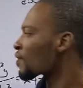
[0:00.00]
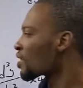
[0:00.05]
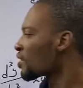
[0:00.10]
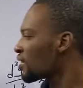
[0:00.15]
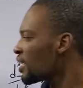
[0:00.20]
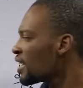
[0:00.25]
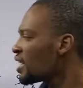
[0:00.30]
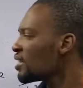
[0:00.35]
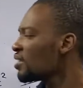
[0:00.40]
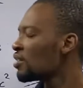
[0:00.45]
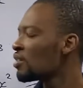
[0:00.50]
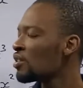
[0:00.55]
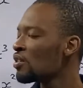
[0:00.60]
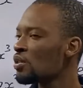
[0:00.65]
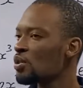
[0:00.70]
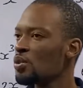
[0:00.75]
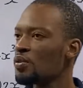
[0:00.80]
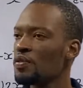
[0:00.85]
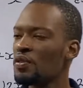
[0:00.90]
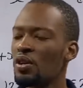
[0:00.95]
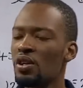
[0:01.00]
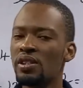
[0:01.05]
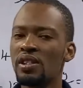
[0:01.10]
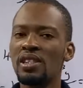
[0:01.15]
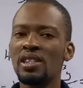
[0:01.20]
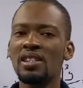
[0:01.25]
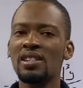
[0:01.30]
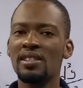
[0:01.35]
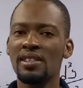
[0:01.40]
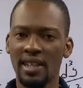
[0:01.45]
then you've
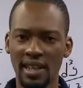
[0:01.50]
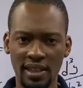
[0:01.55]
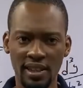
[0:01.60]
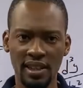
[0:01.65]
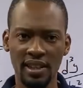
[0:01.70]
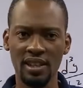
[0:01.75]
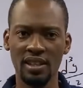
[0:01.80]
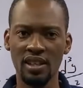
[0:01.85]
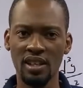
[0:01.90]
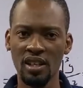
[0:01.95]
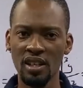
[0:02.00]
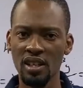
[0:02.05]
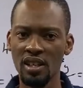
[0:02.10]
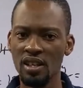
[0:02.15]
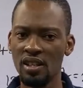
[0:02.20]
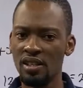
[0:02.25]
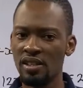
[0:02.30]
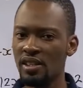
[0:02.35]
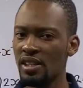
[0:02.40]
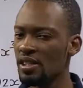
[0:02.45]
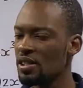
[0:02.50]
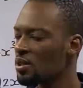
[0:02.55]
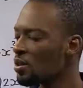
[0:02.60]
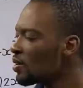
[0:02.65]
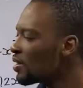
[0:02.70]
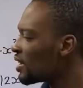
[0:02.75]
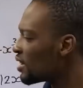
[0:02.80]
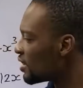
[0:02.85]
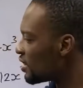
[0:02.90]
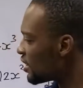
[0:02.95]
gotten started. This
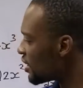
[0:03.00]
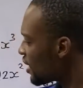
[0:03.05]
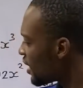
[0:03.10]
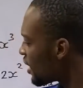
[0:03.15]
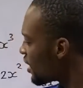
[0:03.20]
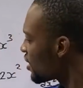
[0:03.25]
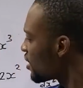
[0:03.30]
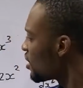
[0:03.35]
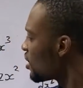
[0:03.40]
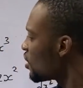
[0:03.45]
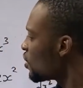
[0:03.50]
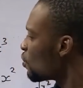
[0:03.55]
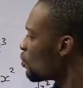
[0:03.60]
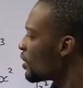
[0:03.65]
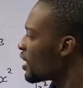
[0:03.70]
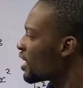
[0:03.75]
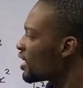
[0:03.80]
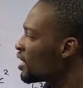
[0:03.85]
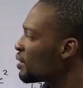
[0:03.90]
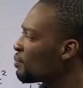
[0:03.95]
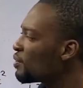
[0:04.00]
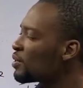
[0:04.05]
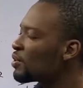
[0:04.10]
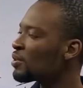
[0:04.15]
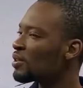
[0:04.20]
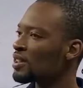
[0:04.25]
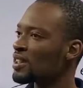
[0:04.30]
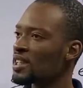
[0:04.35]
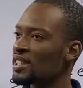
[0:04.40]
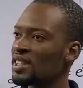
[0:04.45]
knowledge here will enable you to
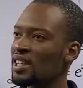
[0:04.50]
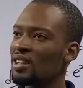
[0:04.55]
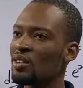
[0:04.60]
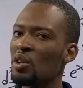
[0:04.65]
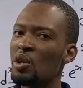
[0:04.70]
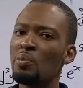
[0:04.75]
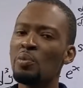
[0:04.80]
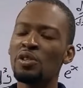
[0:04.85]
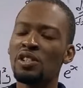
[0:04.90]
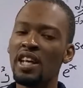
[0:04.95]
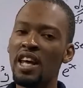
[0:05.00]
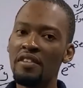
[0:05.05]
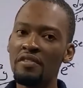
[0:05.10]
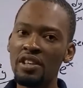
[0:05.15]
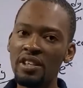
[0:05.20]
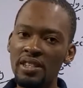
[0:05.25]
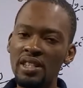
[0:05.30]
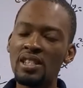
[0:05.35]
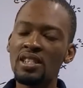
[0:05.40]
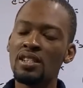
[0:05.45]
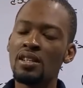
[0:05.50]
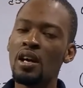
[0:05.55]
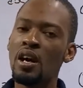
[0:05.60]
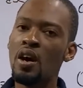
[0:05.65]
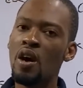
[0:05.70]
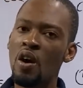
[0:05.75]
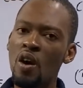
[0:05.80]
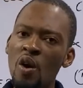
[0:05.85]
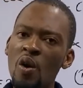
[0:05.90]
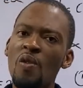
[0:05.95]
understand almost everything
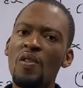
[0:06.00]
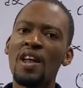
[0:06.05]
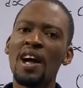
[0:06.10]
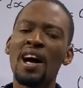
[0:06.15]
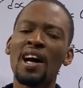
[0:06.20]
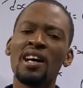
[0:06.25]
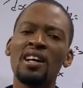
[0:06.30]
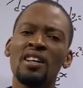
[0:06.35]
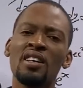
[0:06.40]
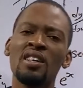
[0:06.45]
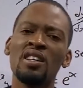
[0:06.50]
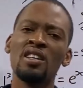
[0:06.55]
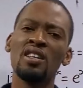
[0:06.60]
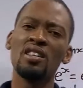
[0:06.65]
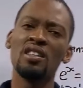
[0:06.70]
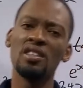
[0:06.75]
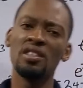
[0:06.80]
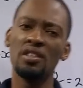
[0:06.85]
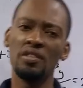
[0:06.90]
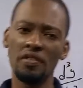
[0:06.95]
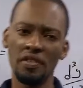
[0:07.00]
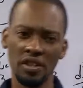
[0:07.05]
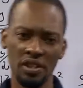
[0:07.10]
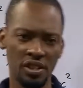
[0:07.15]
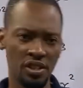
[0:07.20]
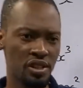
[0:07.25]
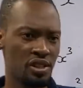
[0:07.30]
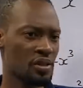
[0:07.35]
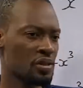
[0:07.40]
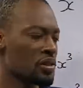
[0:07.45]
under
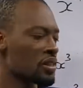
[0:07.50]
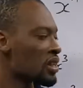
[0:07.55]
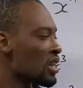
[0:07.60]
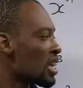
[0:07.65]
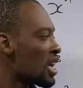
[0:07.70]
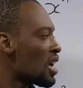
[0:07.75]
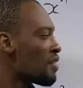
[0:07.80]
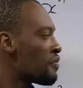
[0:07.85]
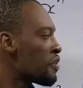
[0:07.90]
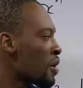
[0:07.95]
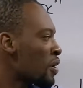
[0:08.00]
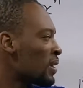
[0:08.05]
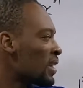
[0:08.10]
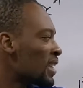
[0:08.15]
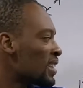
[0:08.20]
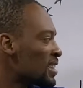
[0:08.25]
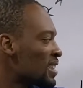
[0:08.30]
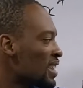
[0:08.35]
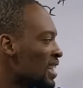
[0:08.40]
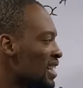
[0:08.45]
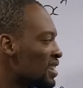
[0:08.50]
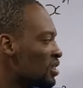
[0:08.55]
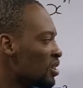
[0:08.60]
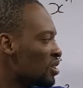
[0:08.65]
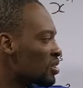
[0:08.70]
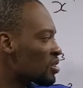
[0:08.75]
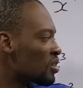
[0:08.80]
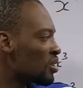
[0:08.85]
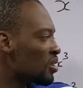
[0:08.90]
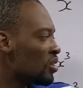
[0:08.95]
differentiation. Every other thing are
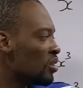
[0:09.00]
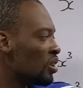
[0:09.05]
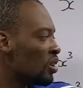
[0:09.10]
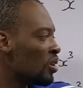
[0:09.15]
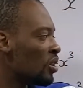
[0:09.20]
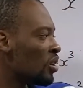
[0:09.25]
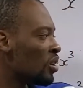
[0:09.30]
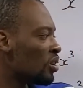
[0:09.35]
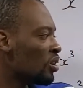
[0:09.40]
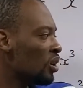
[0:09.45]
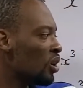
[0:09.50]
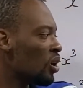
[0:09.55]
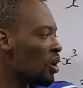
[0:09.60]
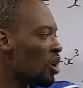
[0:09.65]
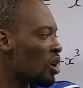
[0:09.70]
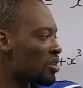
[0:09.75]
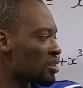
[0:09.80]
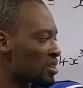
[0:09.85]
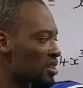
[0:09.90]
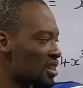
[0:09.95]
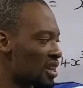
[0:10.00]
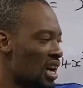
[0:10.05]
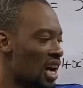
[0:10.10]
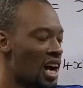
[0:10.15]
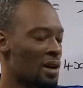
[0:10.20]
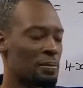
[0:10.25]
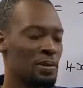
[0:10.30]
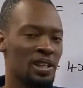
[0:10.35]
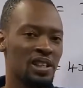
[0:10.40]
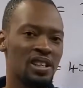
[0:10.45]
just laws,
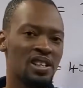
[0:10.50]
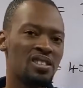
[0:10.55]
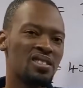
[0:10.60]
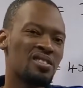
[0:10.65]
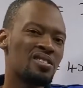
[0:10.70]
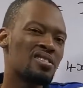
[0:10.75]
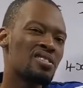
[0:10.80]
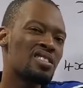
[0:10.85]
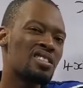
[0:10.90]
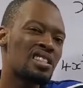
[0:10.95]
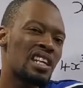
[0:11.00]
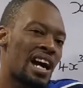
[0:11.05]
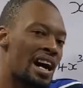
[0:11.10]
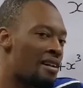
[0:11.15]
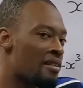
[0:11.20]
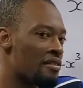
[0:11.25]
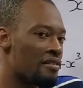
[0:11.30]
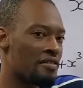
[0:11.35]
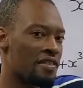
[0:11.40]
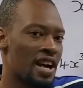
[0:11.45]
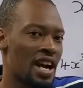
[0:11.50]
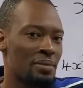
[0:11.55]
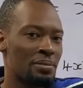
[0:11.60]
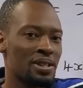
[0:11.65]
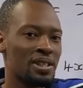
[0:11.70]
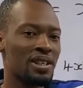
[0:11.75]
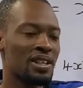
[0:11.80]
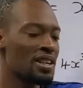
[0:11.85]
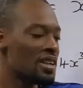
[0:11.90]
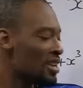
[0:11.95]
applications, and
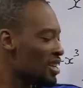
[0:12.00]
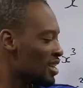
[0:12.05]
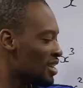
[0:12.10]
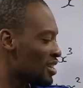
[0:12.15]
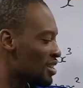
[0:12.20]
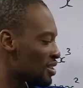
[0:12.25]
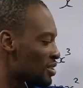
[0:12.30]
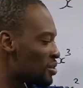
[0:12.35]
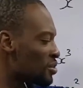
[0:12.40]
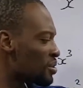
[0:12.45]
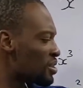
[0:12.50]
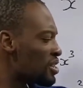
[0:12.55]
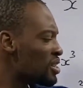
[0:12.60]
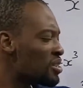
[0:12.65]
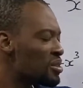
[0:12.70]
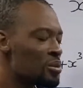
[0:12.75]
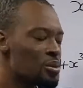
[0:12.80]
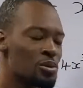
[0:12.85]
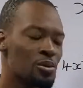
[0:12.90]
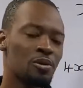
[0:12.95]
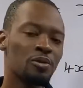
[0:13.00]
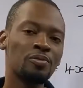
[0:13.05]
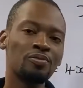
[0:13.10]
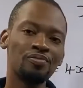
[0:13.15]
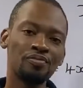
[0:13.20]
vibes. So see you